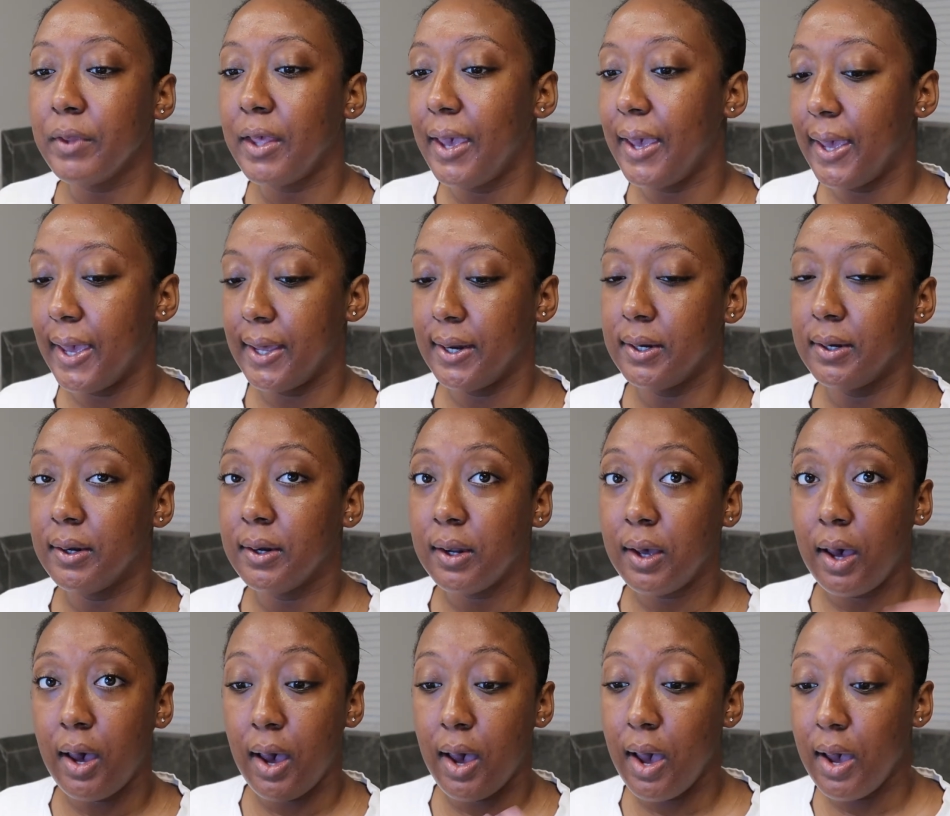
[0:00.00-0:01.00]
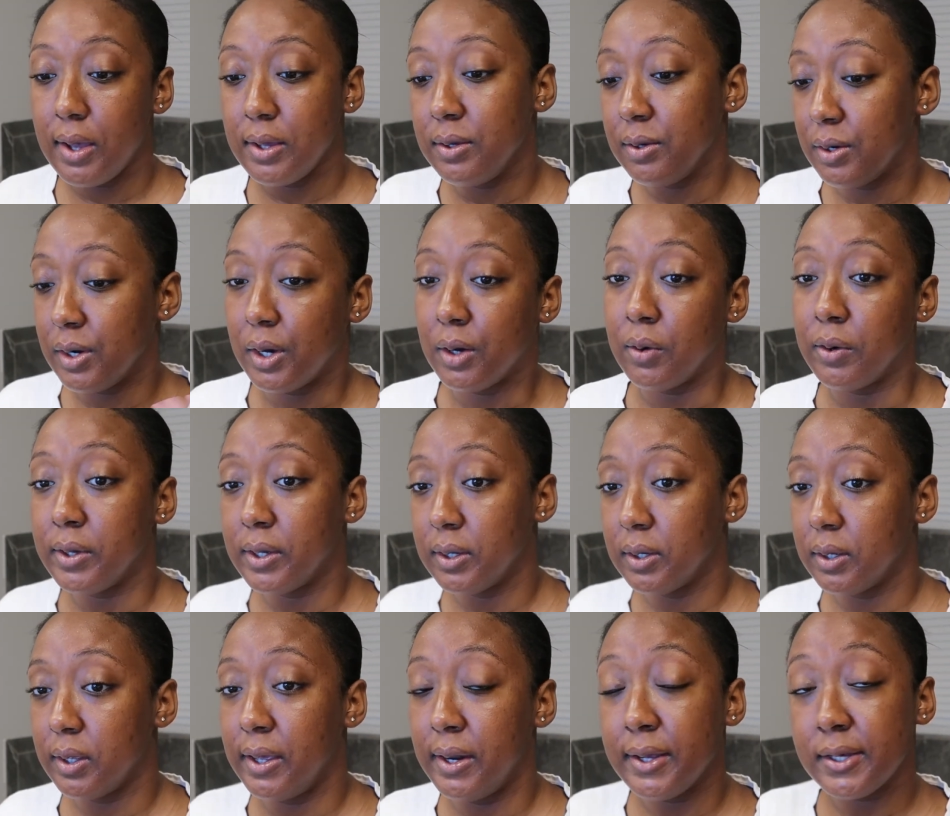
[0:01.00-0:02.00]
and you know,
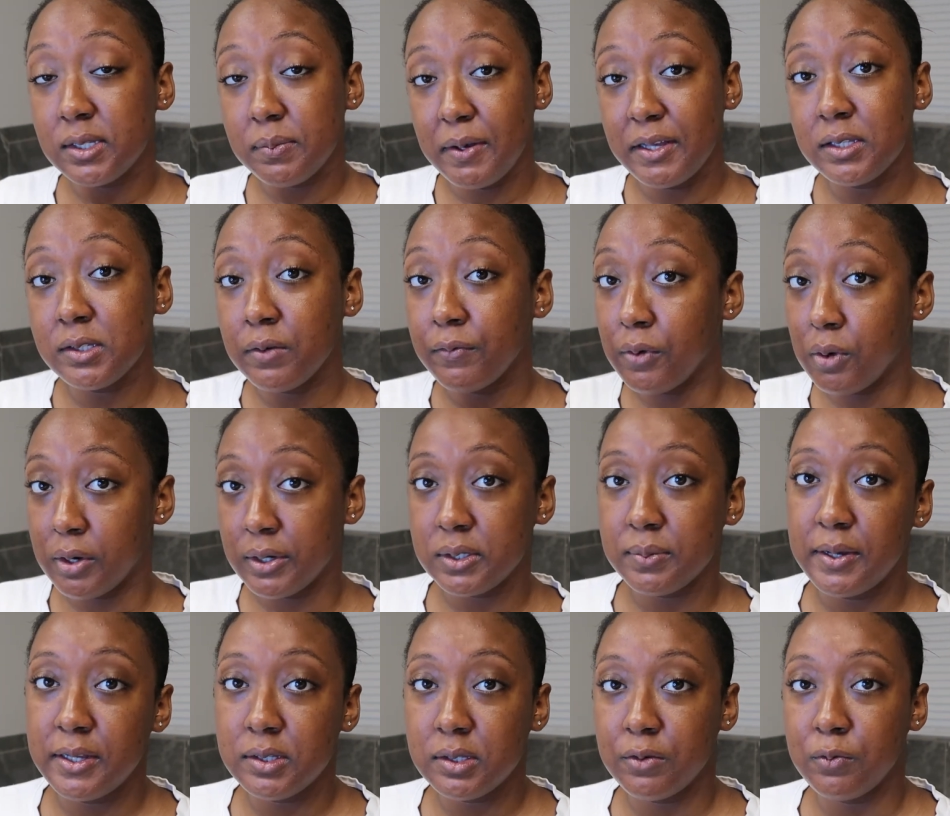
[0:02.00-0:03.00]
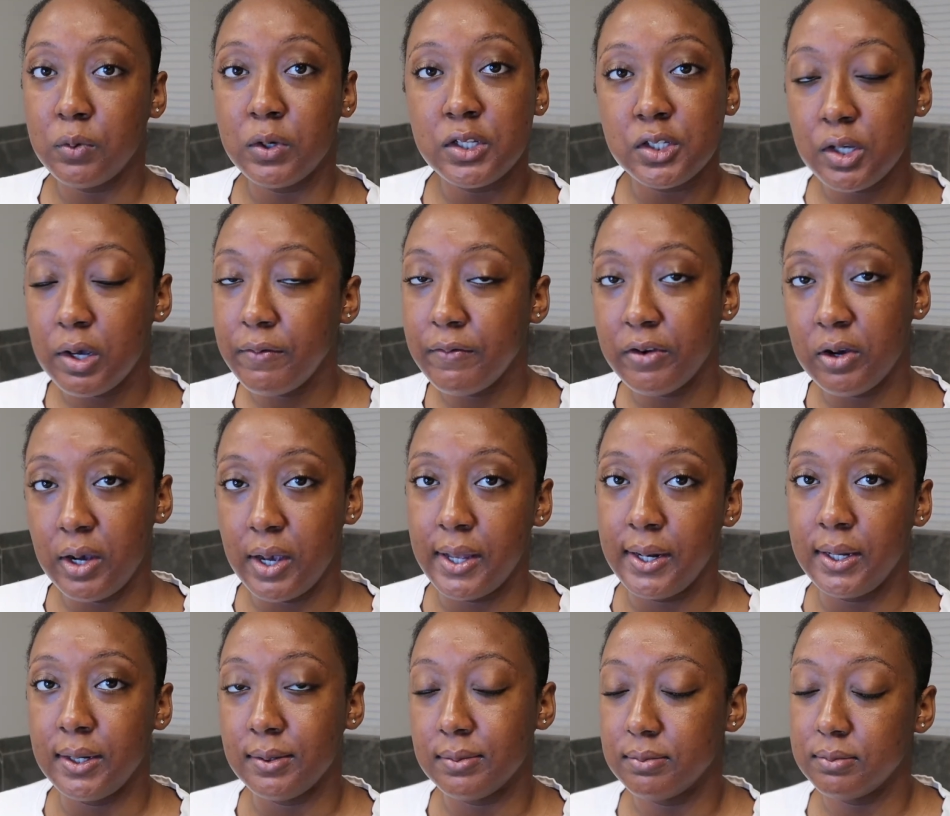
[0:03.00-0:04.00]
inexpensive or expensive, whichever, and
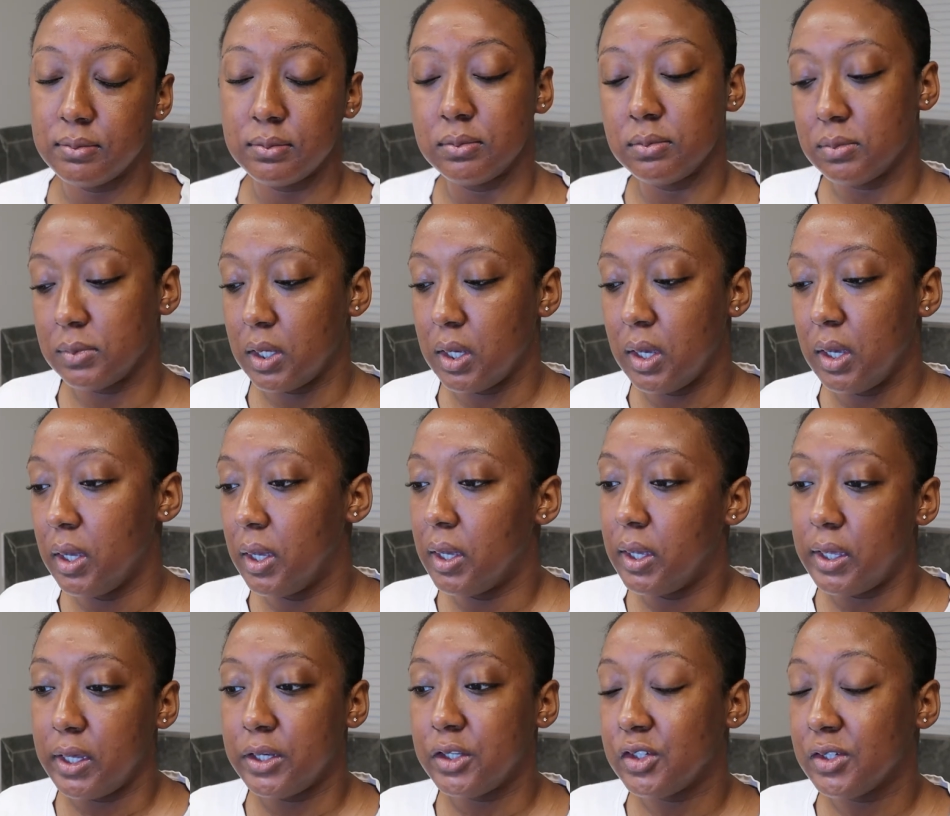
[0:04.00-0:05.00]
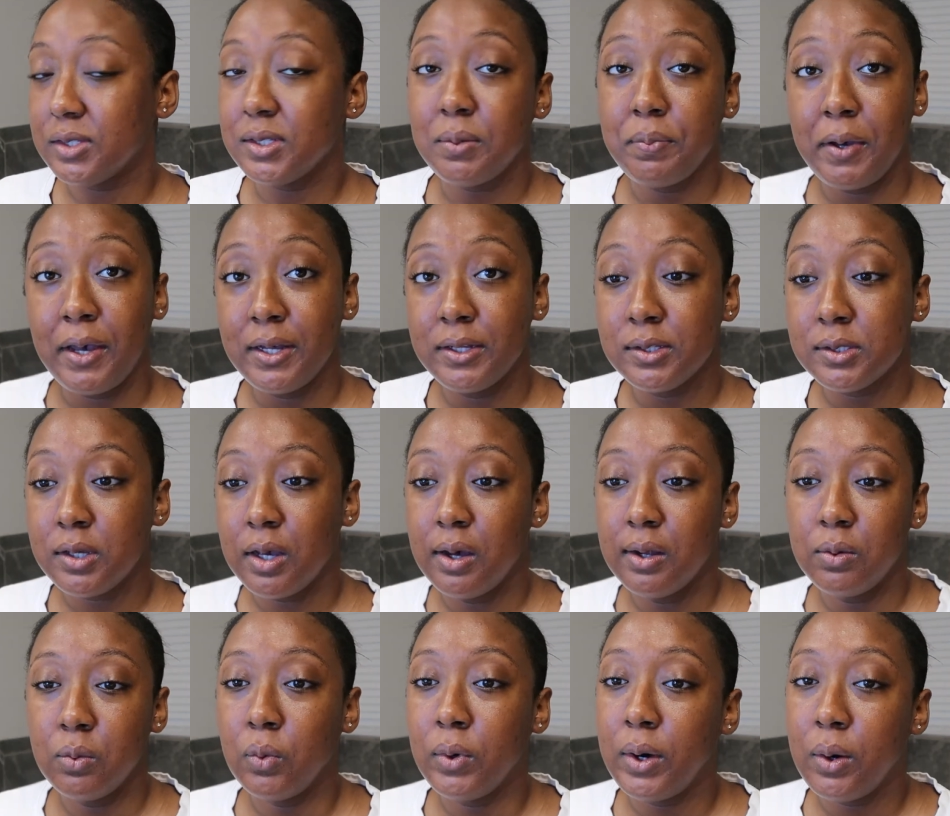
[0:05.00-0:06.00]
it just depends
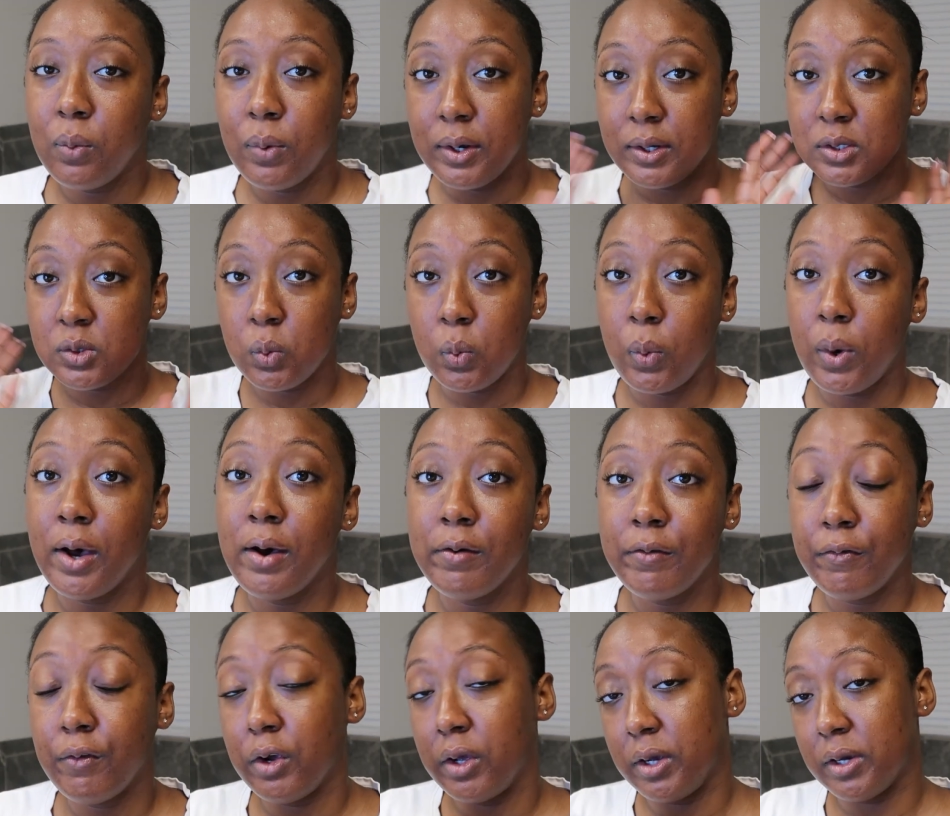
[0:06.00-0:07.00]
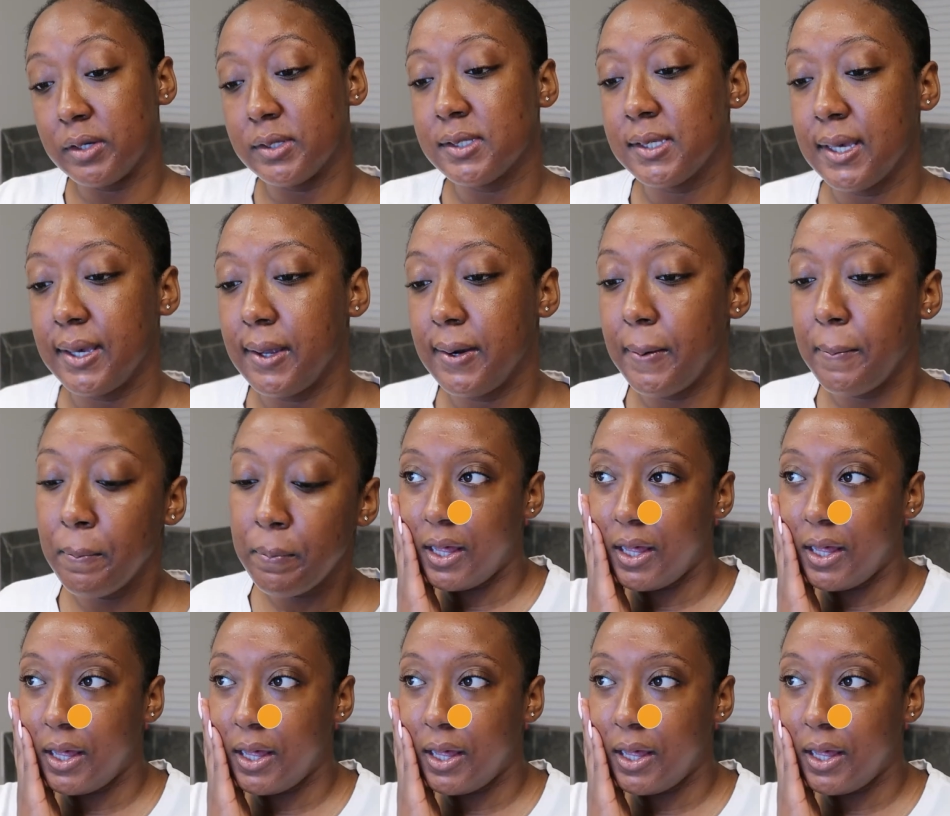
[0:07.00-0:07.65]
on what works well for your skin. The